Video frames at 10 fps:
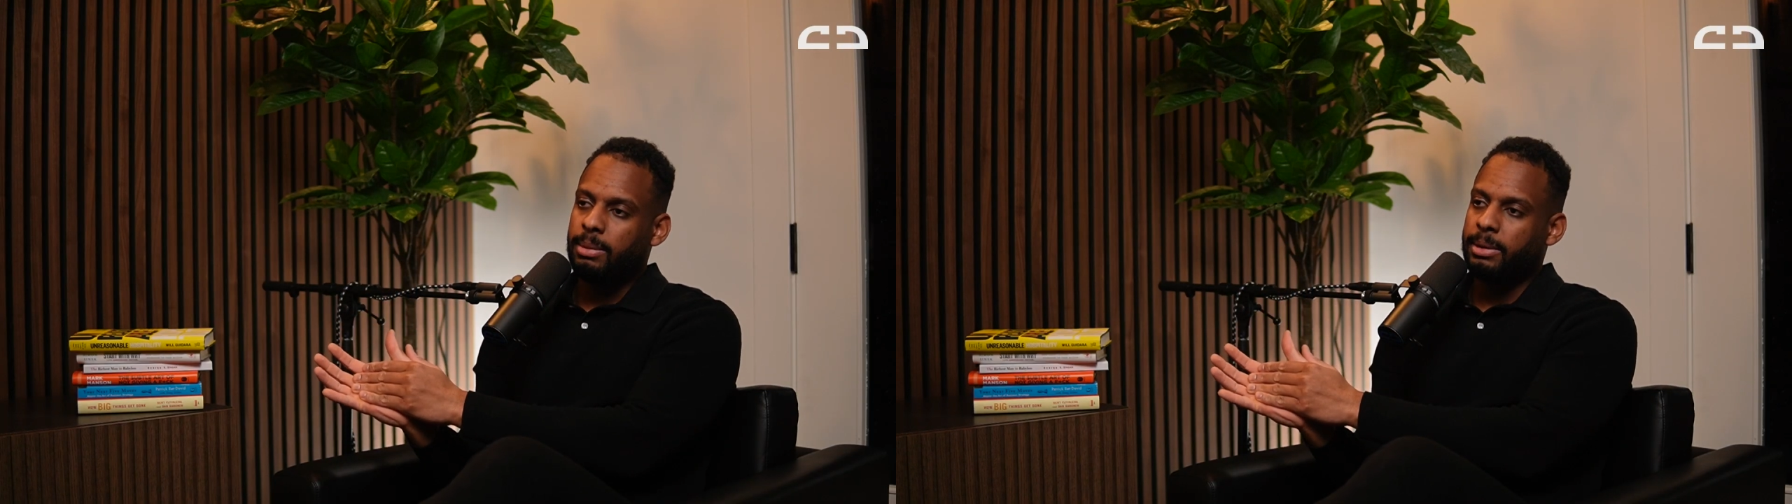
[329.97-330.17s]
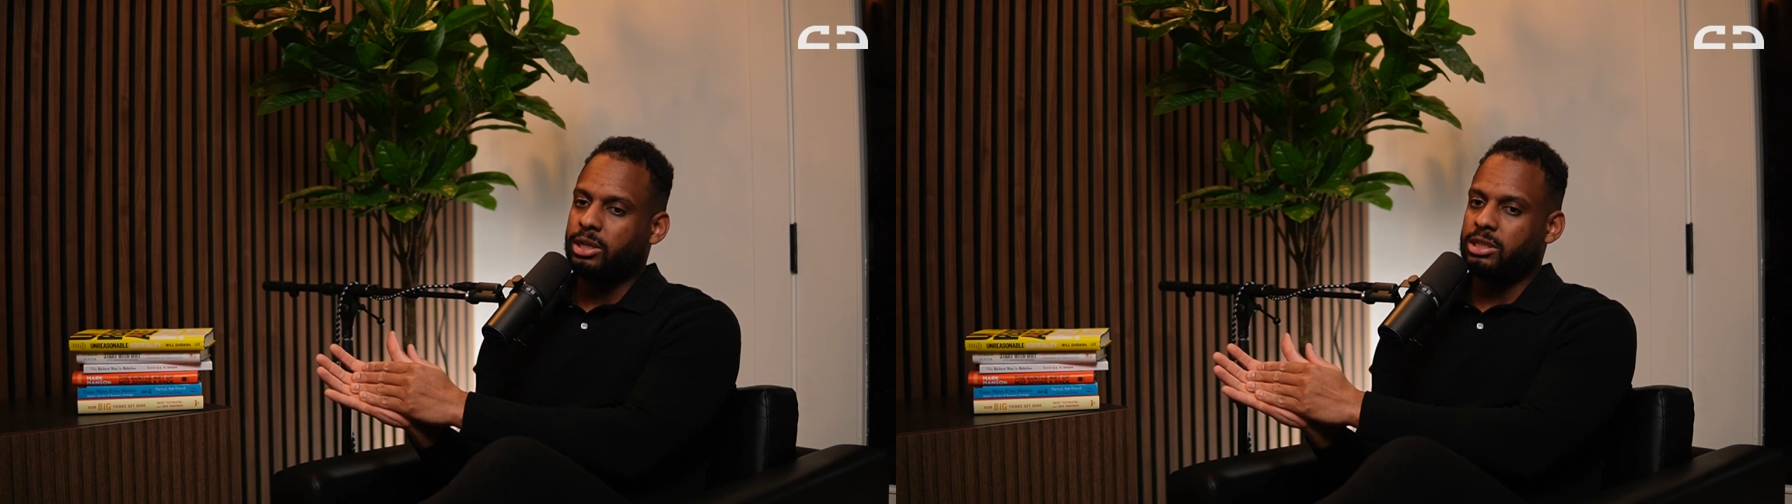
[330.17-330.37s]

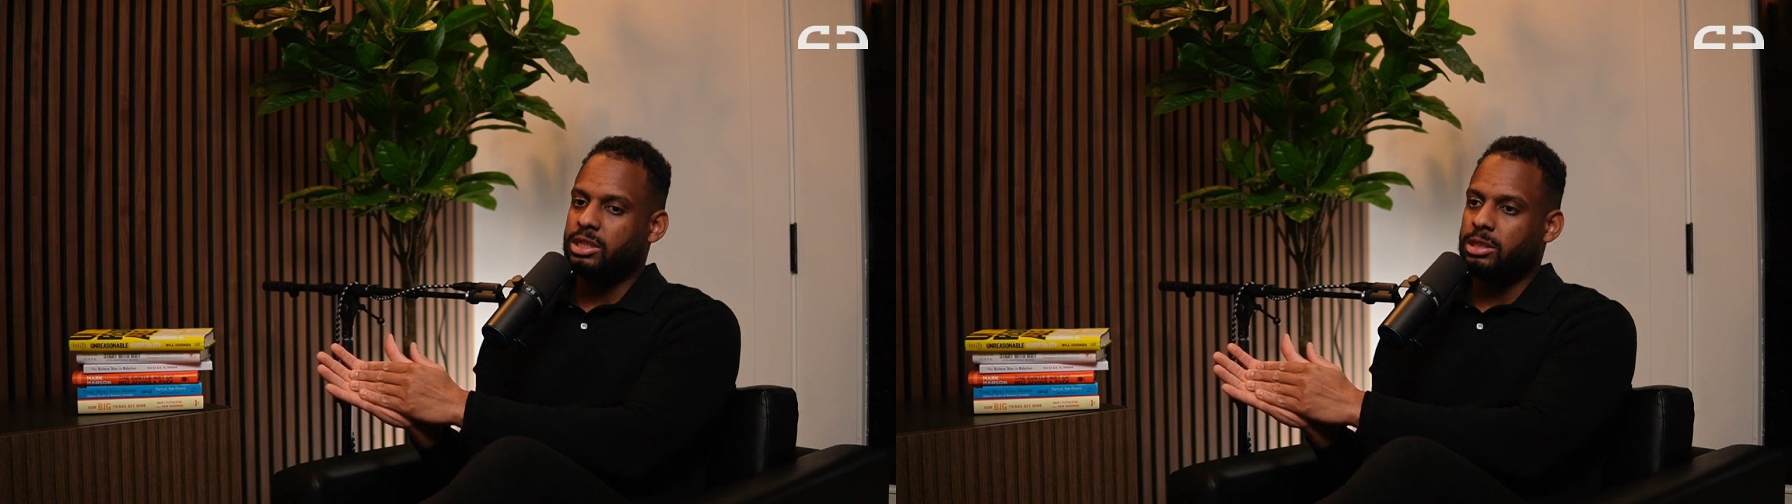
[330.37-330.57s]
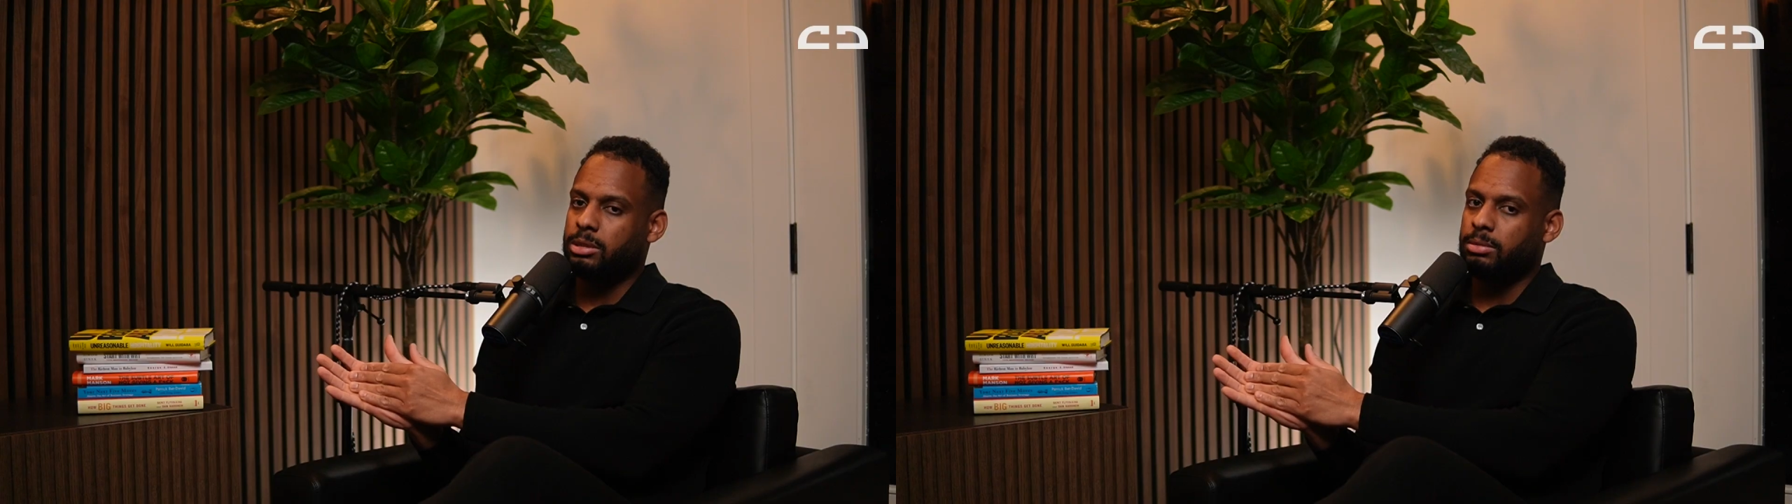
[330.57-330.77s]

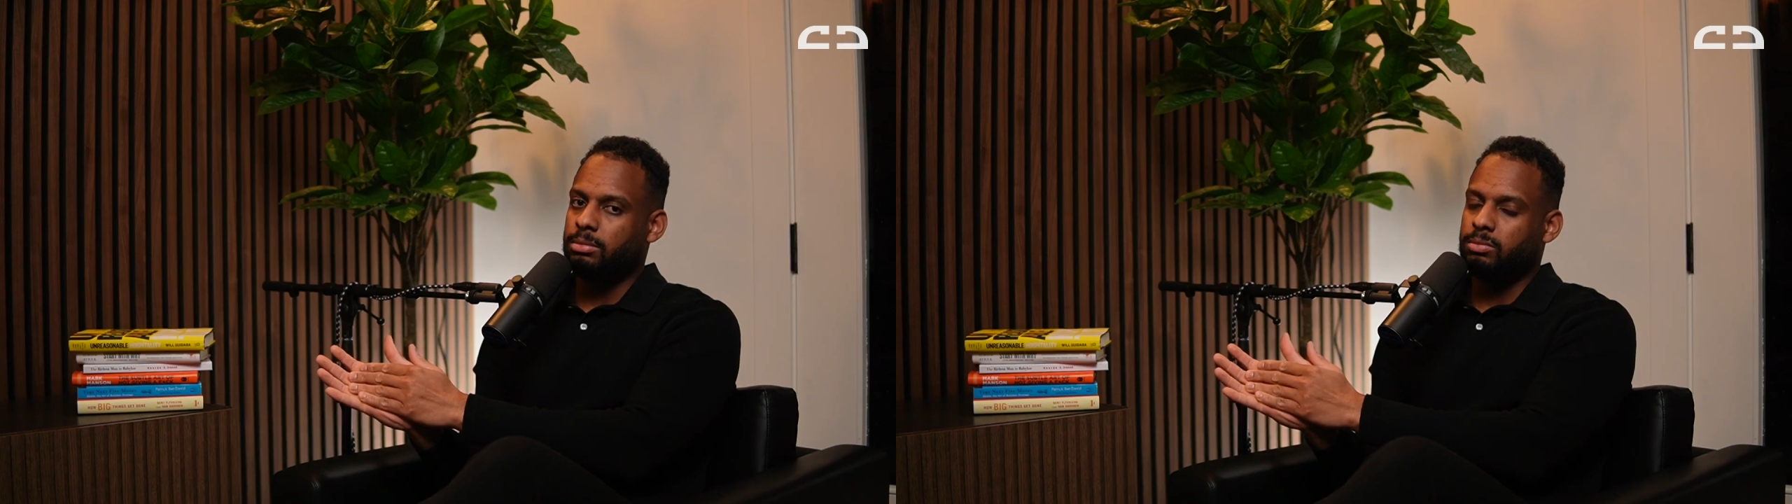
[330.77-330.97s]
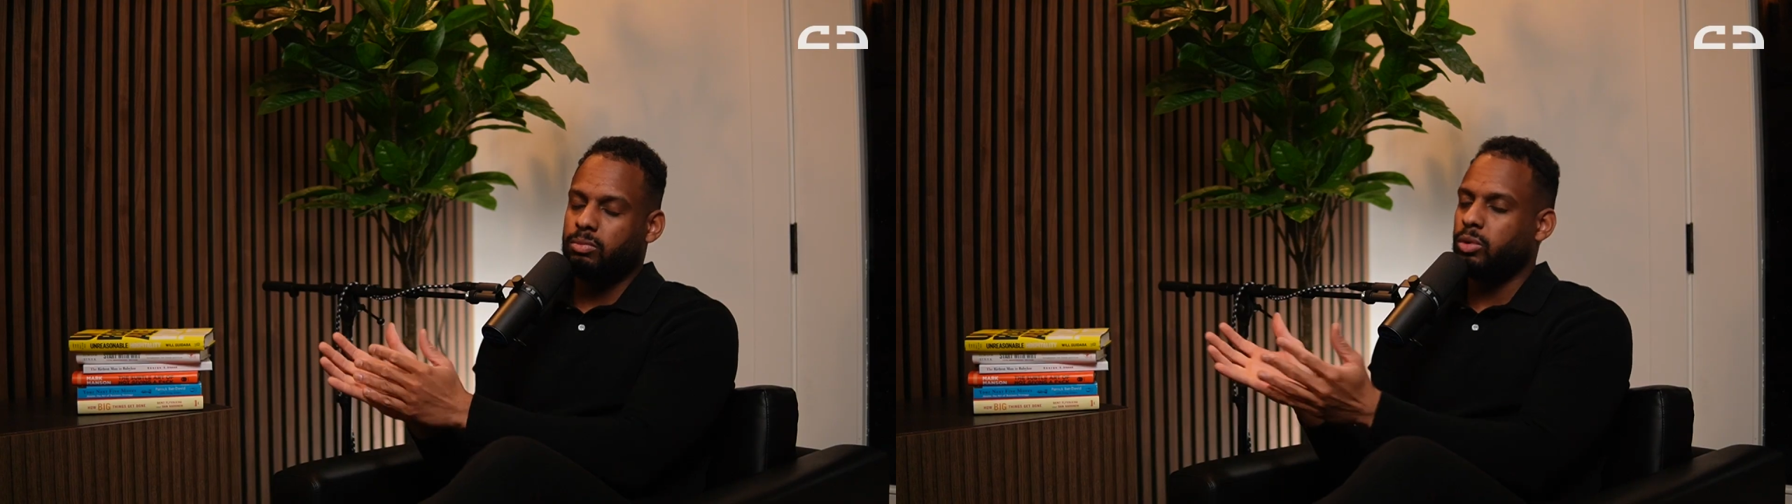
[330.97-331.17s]
because
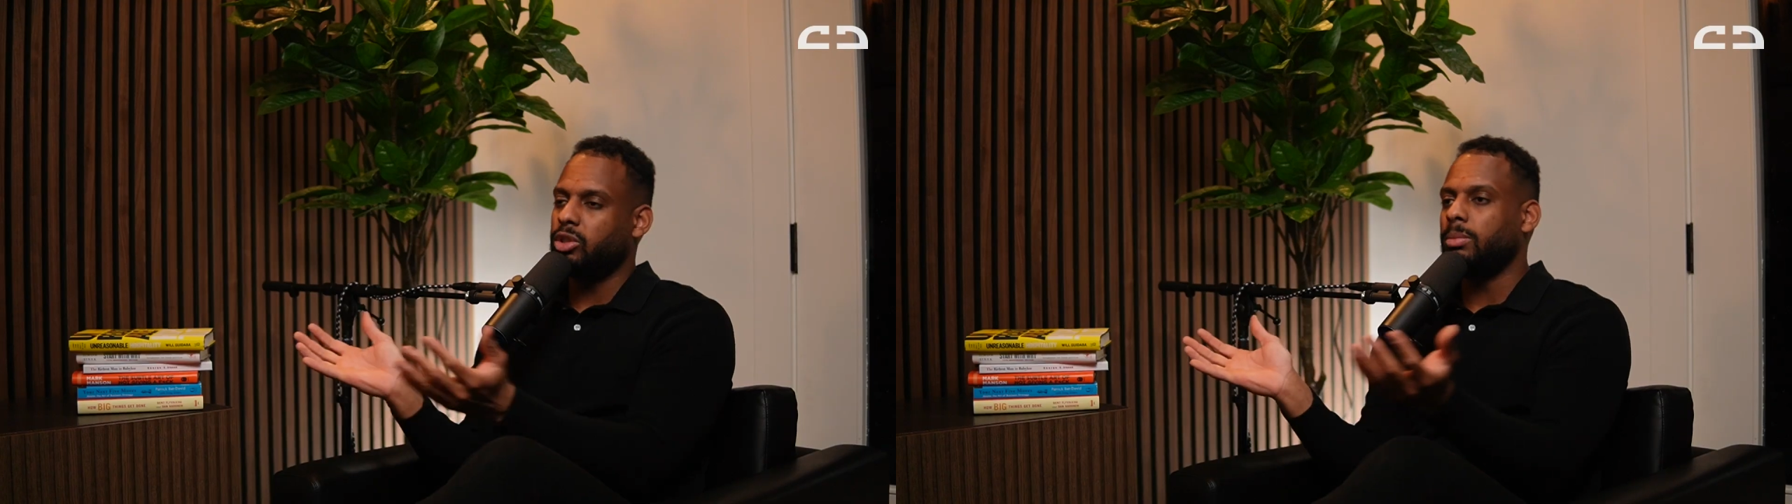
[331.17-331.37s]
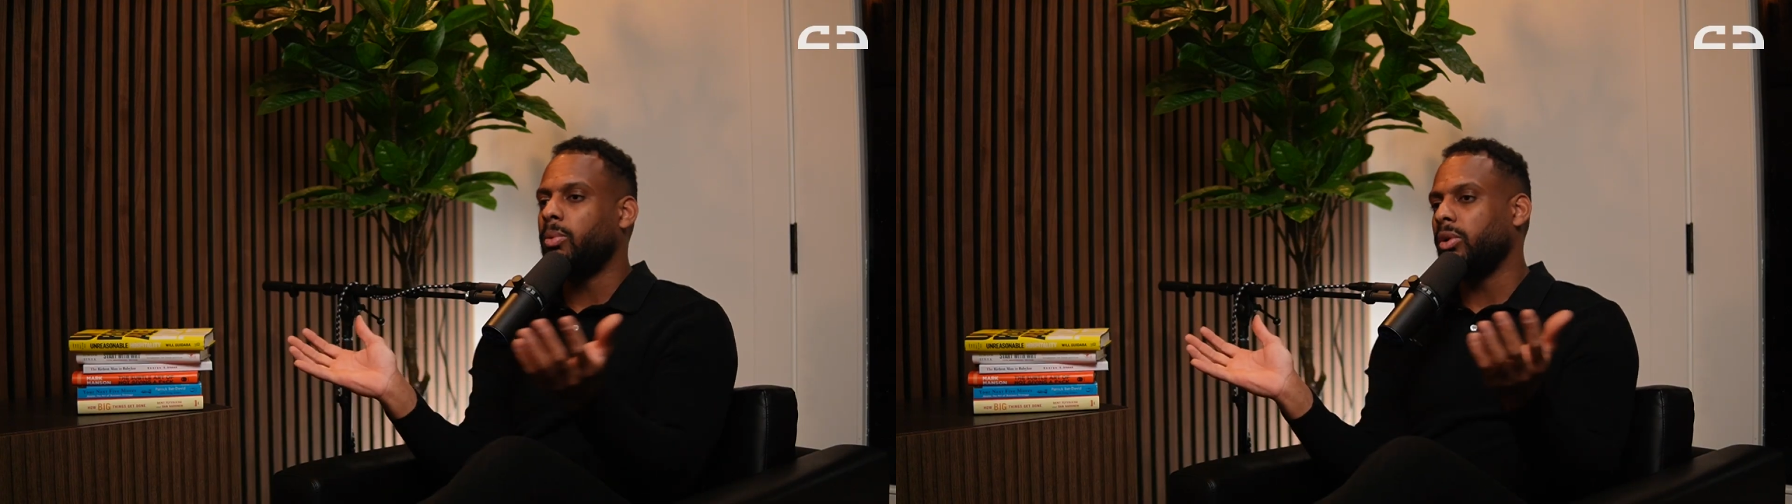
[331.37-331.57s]

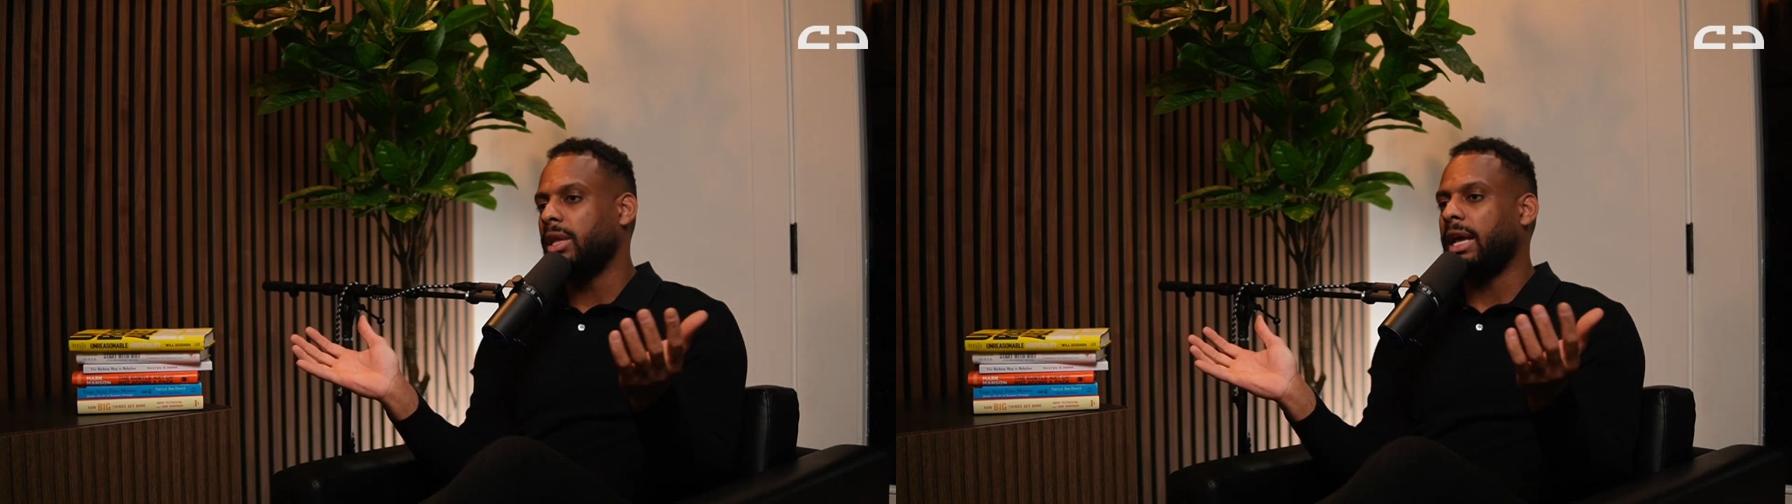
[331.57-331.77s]
what's the point?